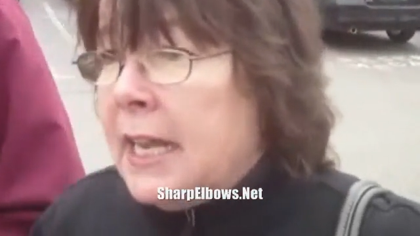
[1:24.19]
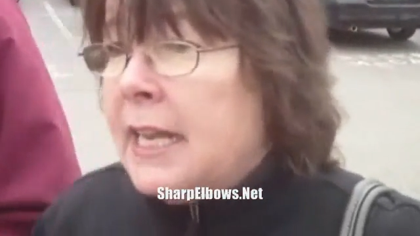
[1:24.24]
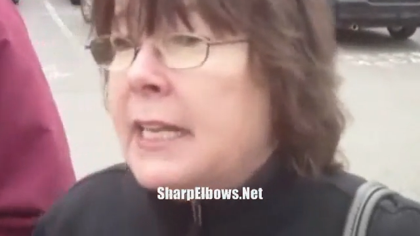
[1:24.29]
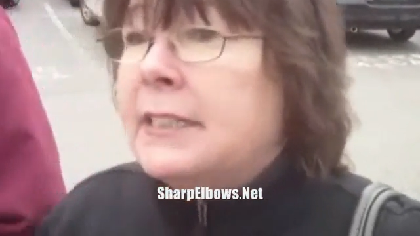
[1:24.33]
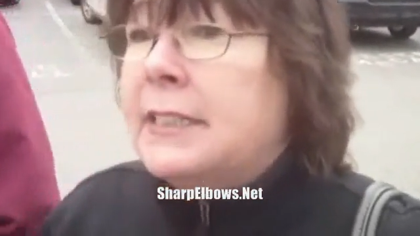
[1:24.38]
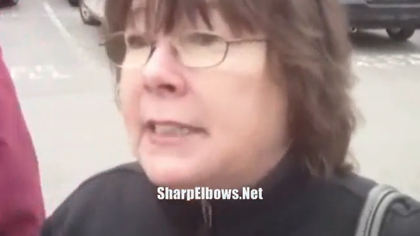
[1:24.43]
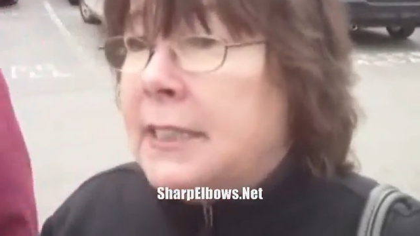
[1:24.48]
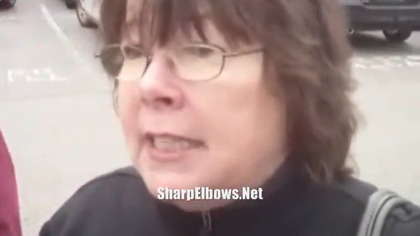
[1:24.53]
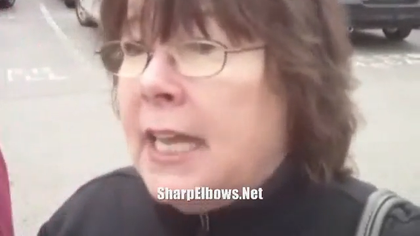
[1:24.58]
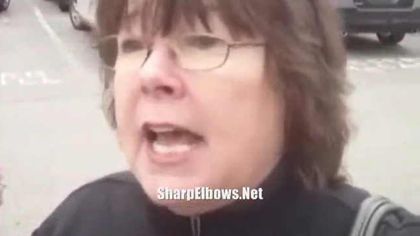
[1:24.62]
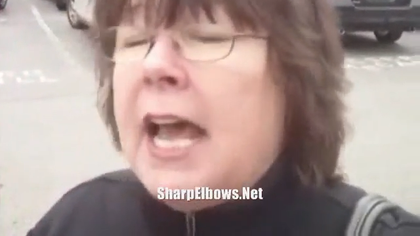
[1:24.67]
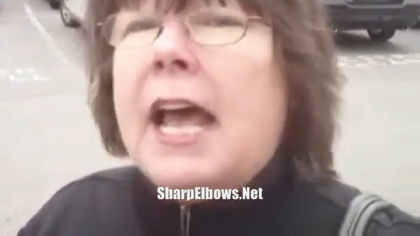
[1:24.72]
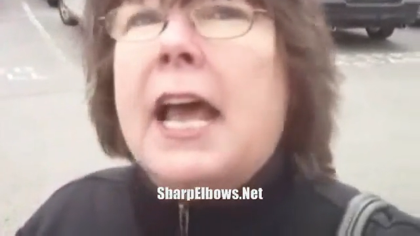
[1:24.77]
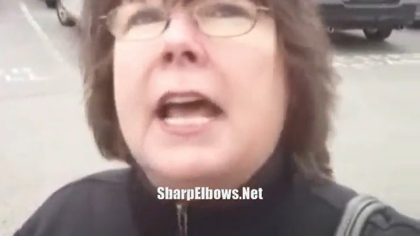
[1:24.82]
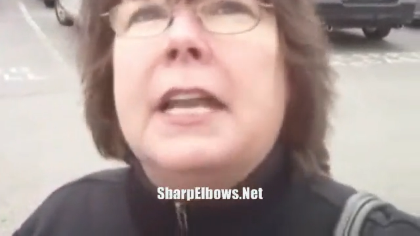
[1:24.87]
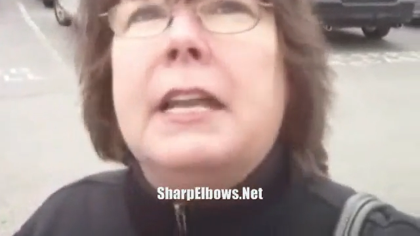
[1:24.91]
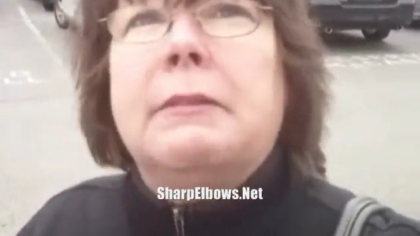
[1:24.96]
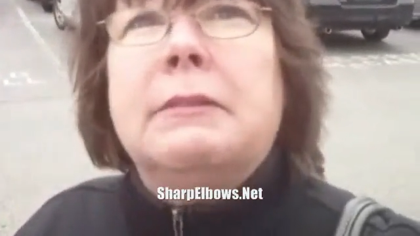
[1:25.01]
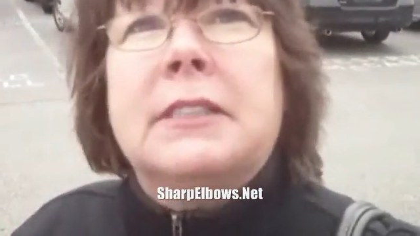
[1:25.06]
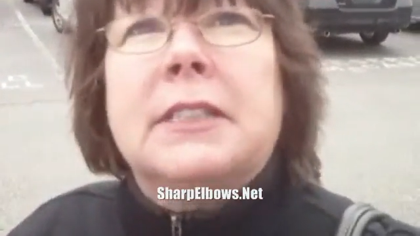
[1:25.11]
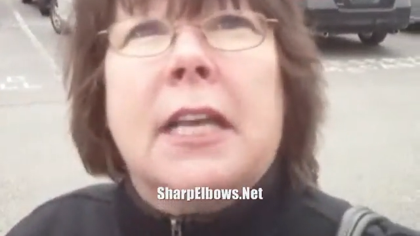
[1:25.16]
He
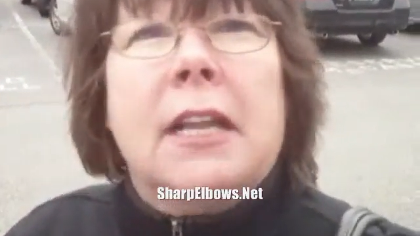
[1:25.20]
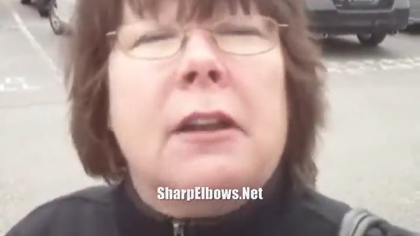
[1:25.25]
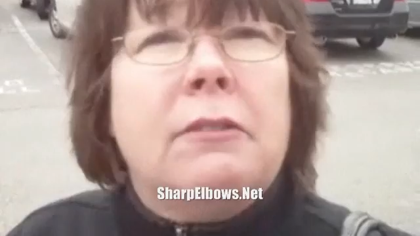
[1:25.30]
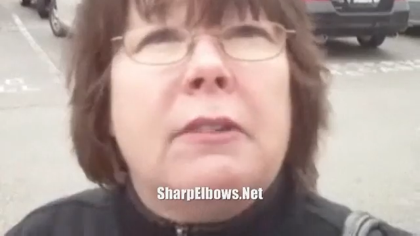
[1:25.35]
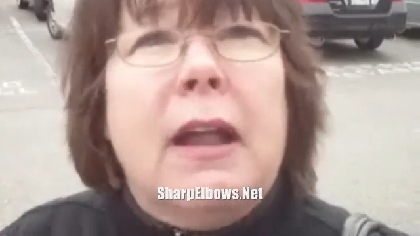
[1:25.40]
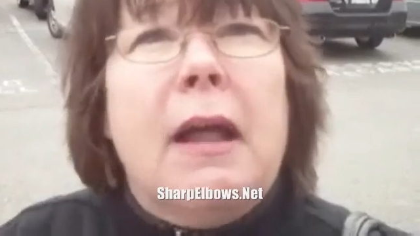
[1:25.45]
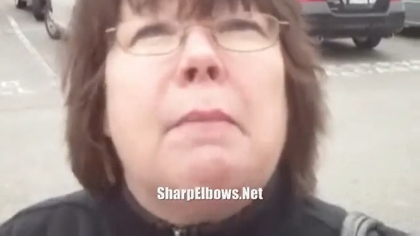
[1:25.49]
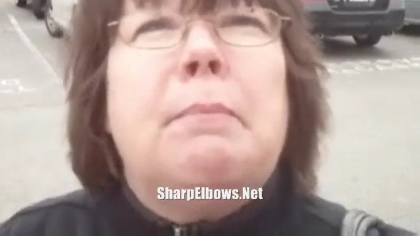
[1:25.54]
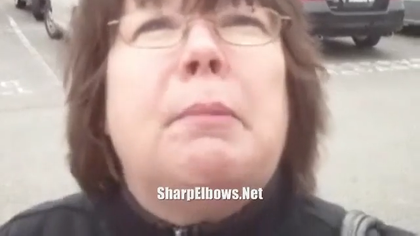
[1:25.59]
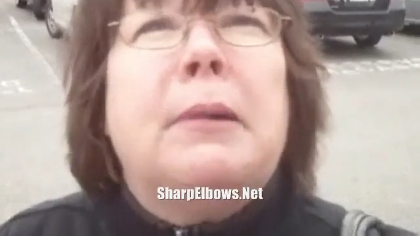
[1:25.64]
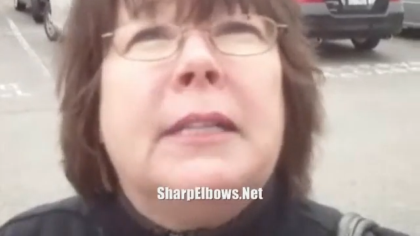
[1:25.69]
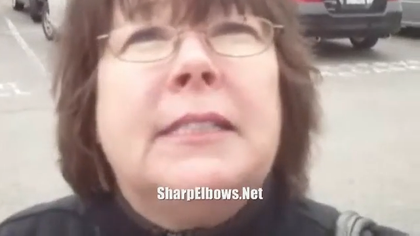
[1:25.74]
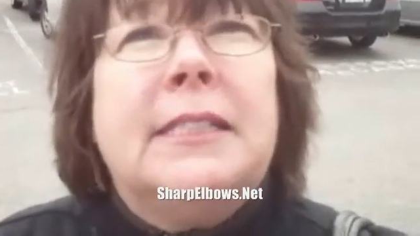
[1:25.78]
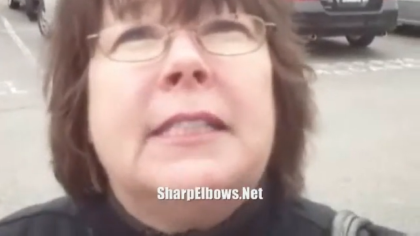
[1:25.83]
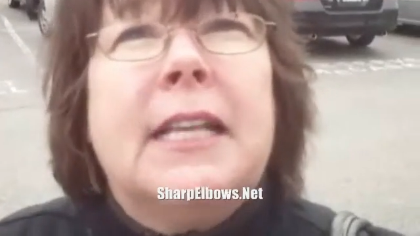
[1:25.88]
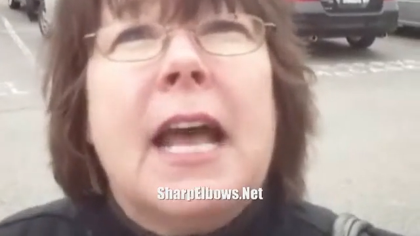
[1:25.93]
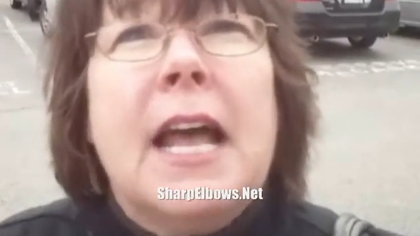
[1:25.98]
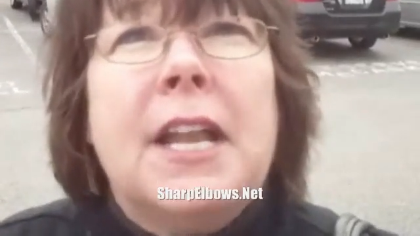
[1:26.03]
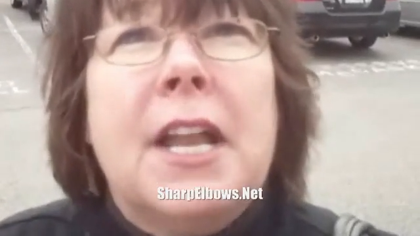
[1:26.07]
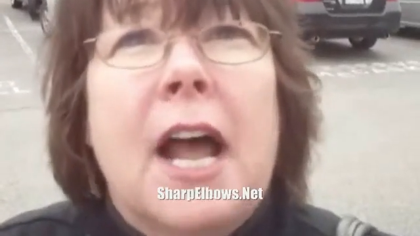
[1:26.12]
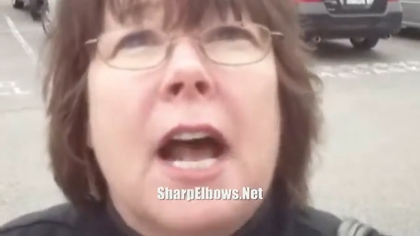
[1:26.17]
said he was going to
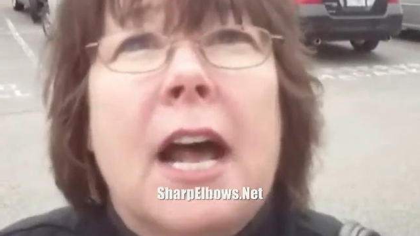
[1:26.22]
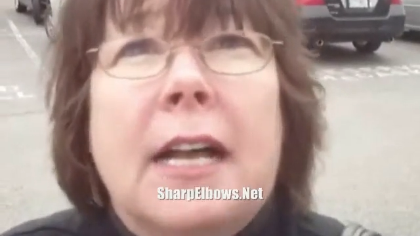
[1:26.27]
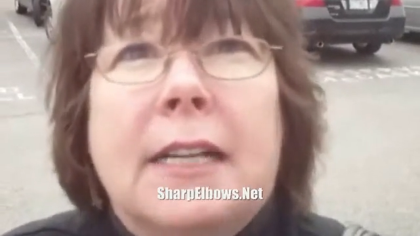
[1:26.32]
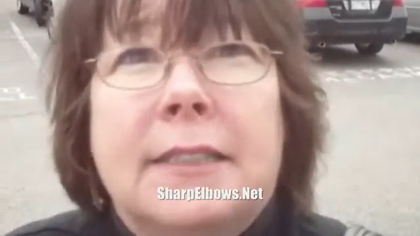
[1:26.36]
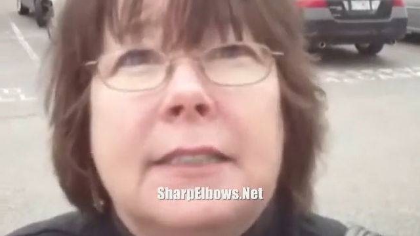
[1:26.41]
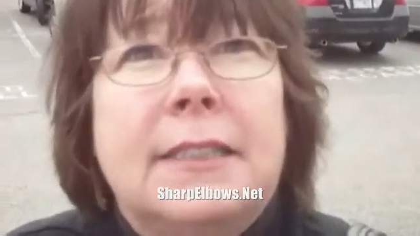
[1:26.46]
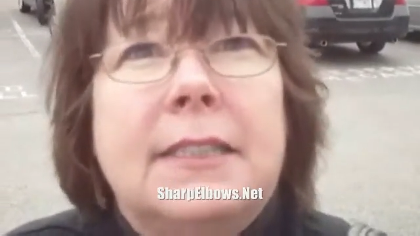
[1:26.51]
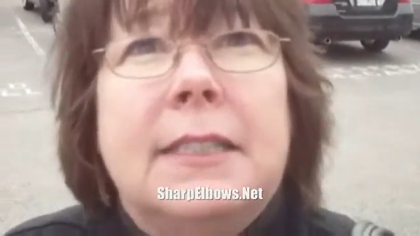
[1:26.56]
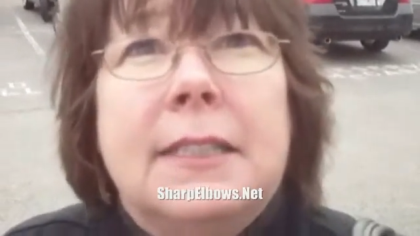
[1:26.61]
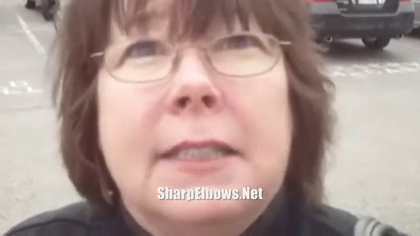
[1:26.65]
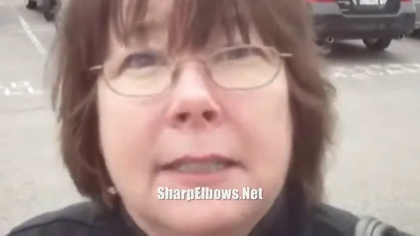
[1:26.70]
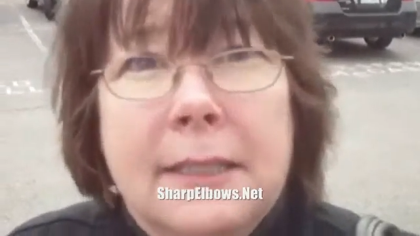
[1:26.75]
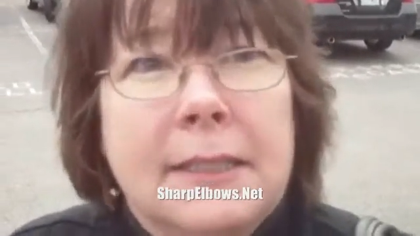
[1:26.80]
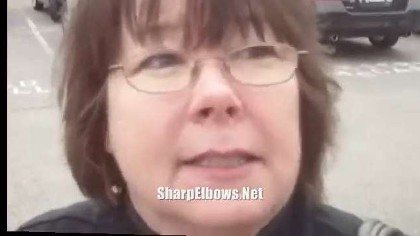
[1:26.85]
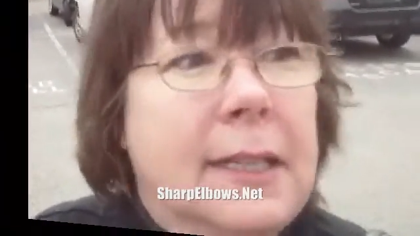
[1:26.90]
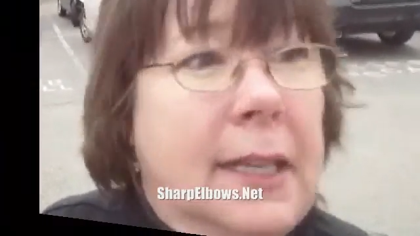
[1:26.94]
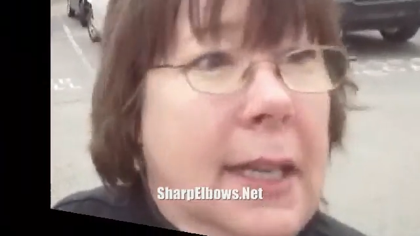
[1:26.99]
represent us.